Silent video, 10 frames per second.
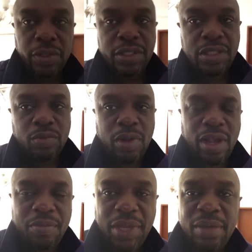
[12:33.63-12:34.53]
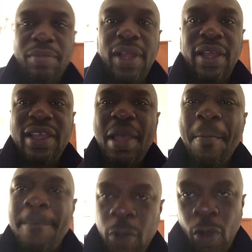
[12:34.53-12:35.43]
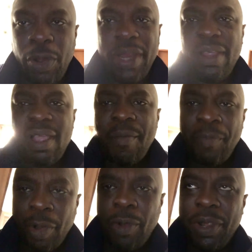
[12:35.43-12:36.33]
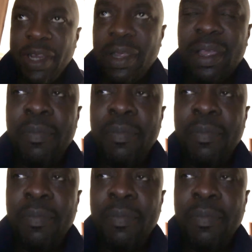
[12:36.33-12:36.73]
So this is what I mean by boring, boring,